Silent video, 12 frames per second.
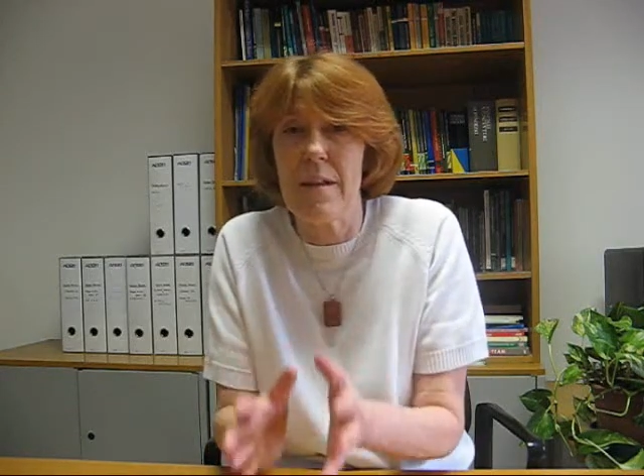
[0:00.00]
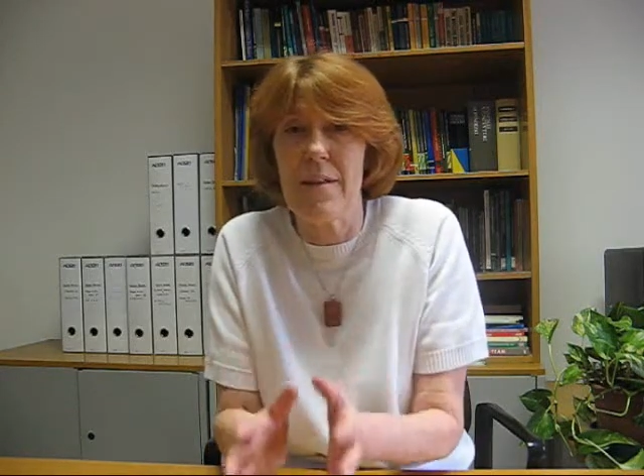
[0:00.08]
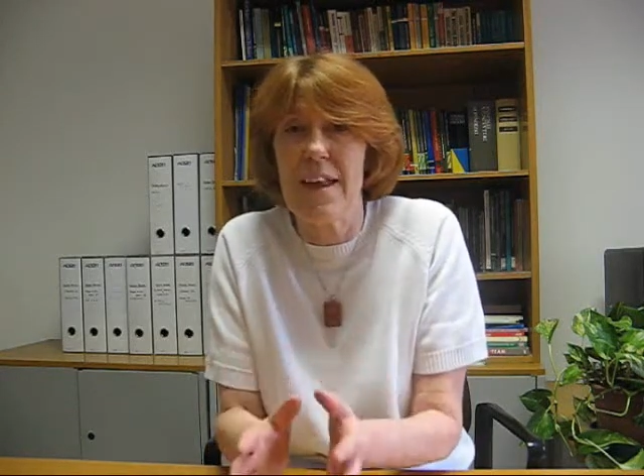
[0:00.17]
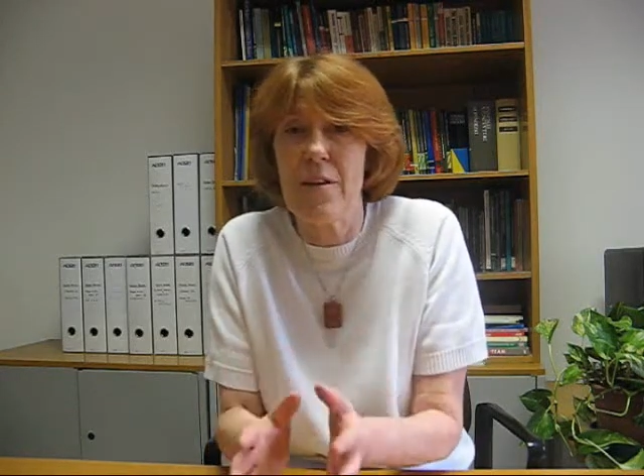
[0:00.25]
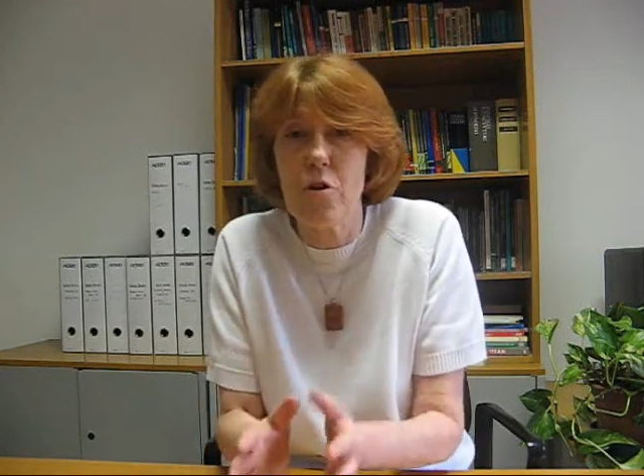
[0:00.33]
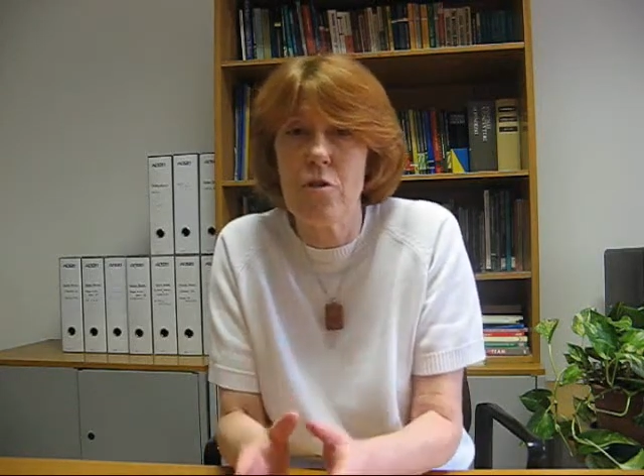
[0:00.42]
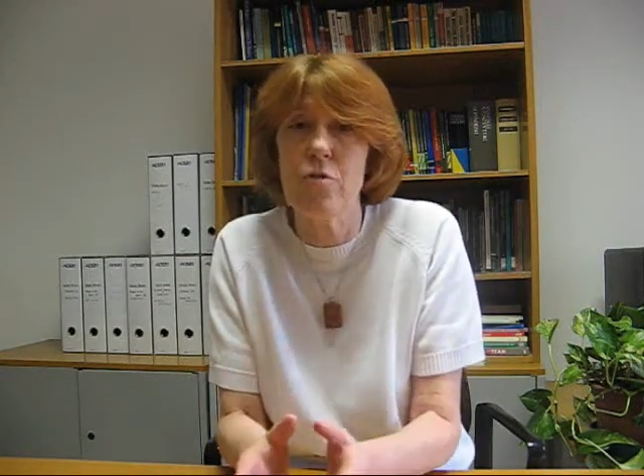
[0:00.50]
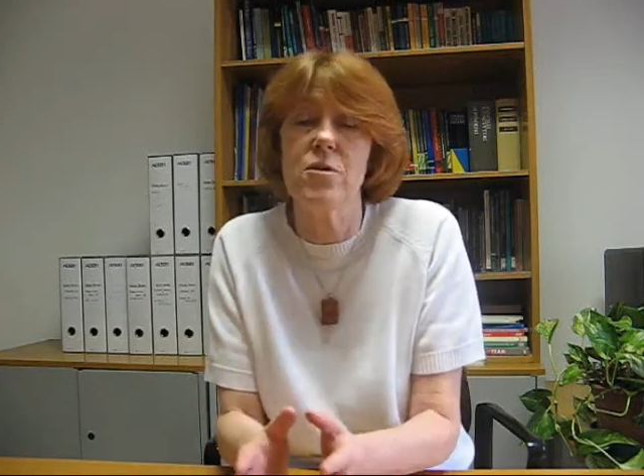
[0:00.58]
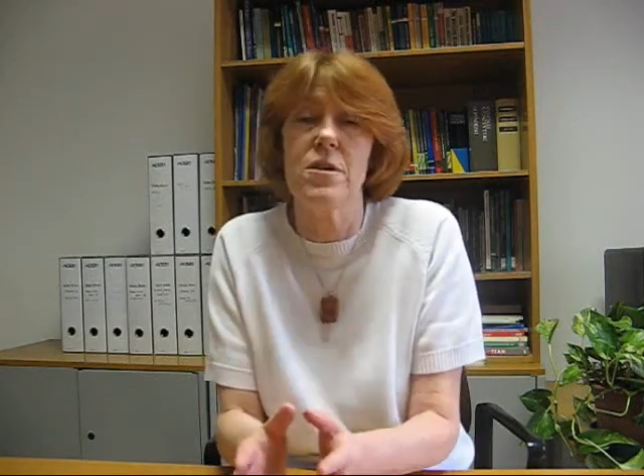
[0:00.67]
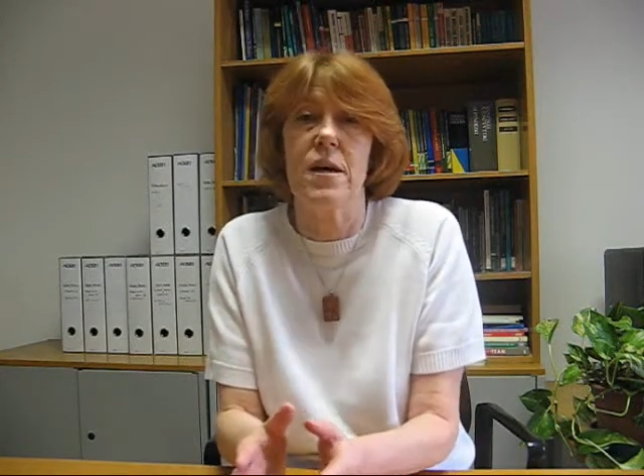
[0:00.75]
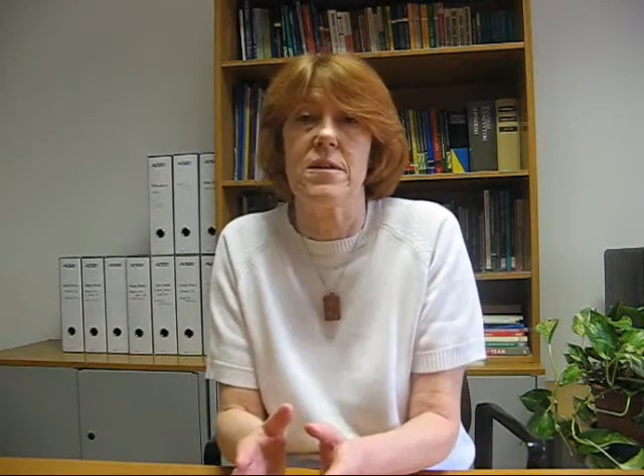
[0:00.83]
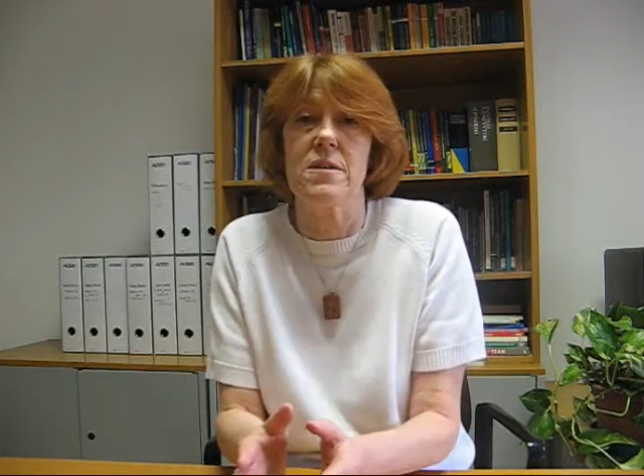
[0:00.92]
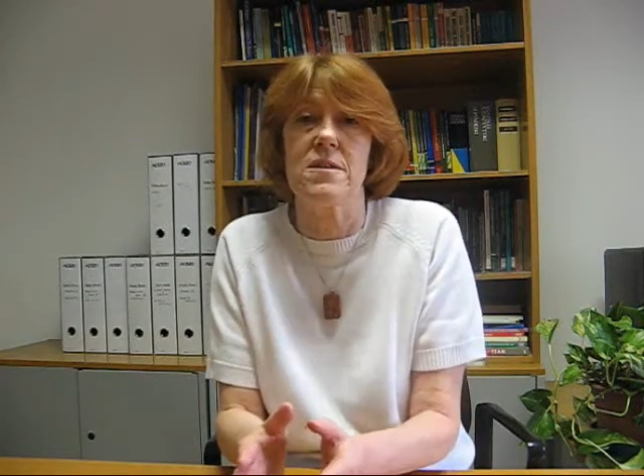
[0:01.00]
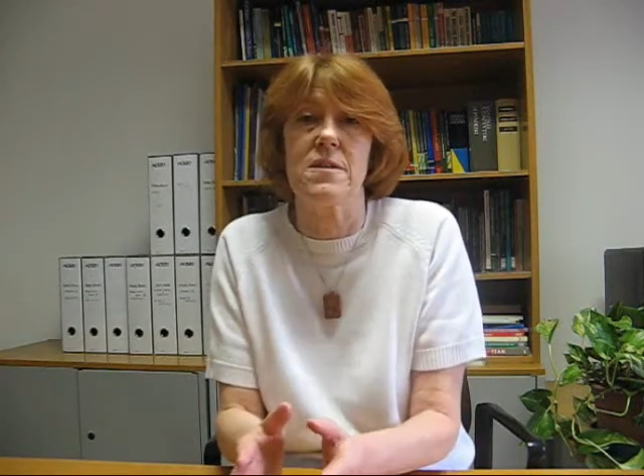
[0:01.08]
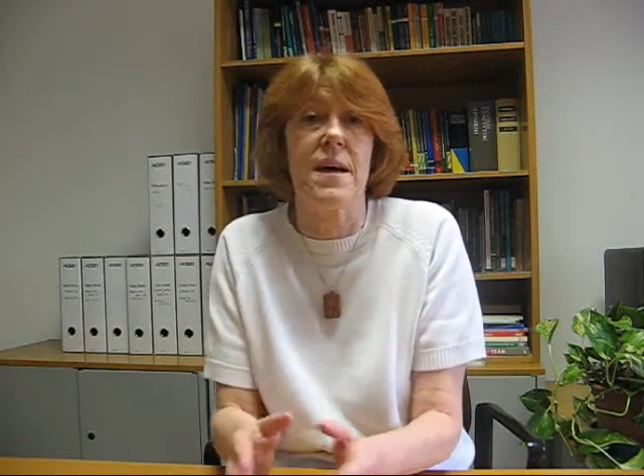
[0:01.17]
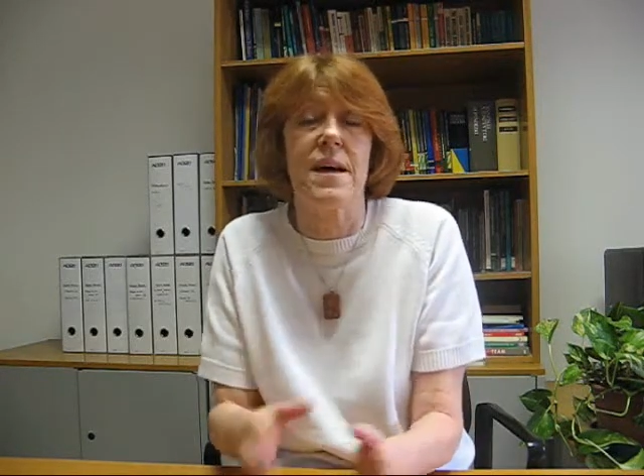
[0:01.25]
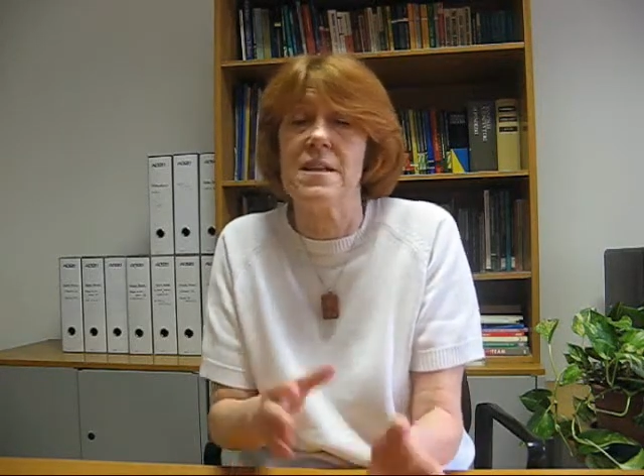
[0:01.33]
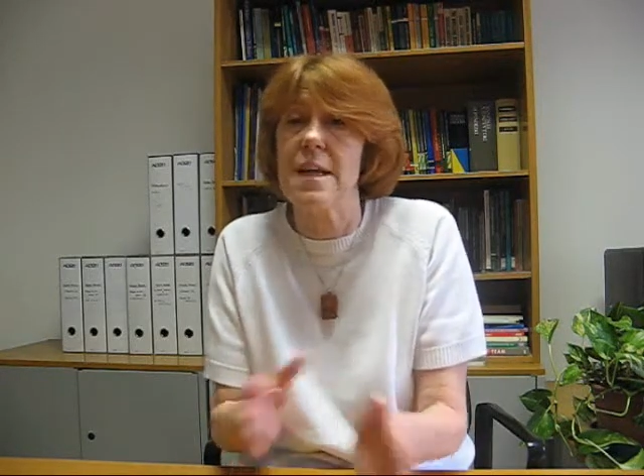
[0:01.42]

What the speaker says: they could understand,